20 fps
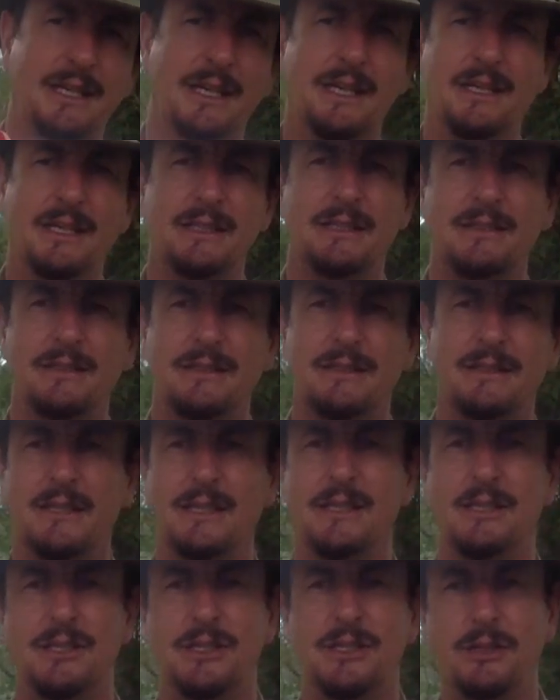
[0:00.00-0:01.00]
kit
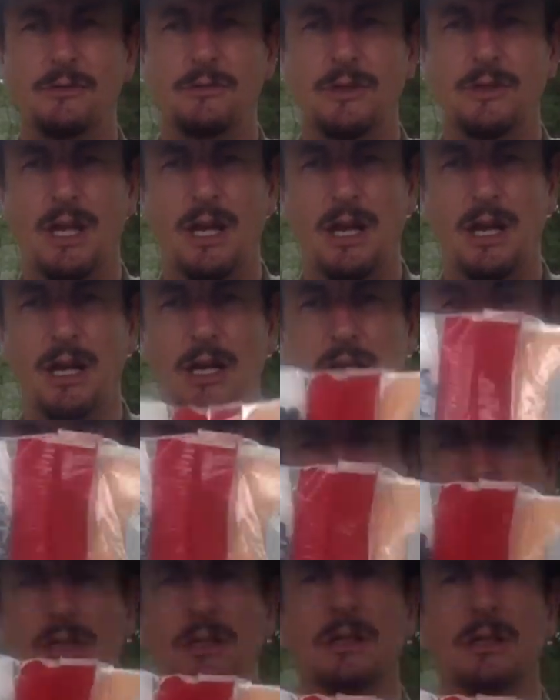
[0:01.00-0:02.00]
is 2
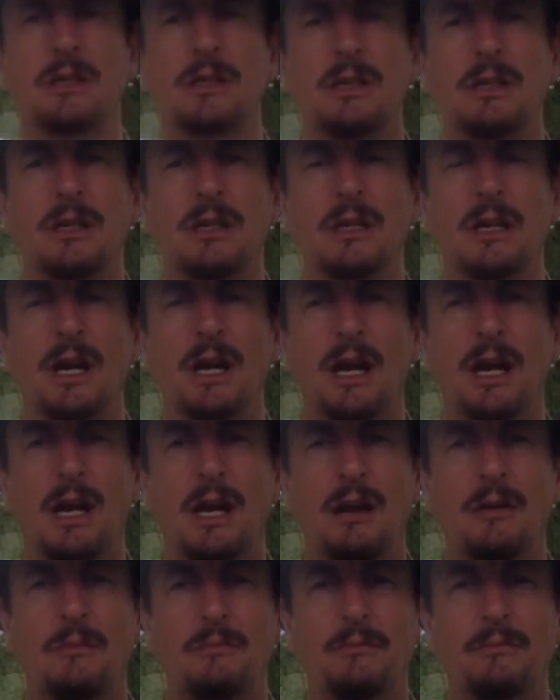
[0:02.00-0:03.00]
large
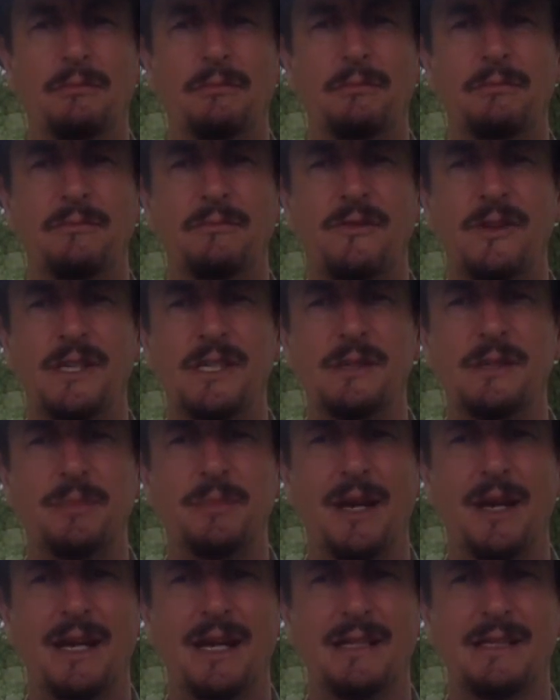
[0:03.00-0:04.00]
freezer
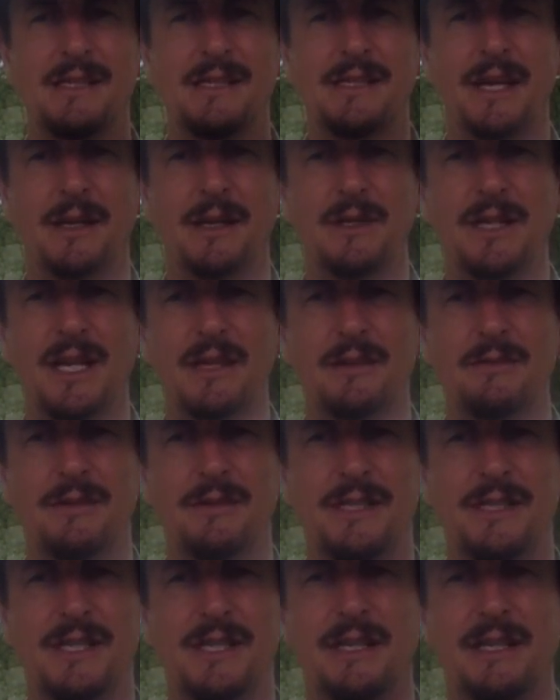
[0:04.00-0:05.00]
bags taped together in
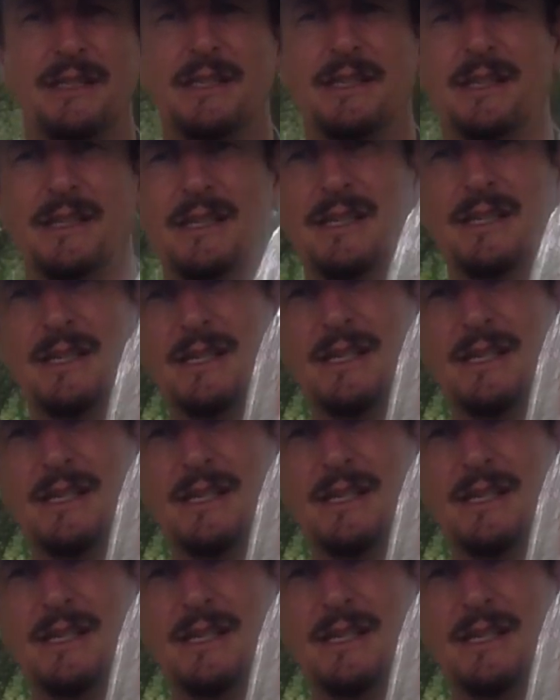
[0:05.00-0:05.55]
the centre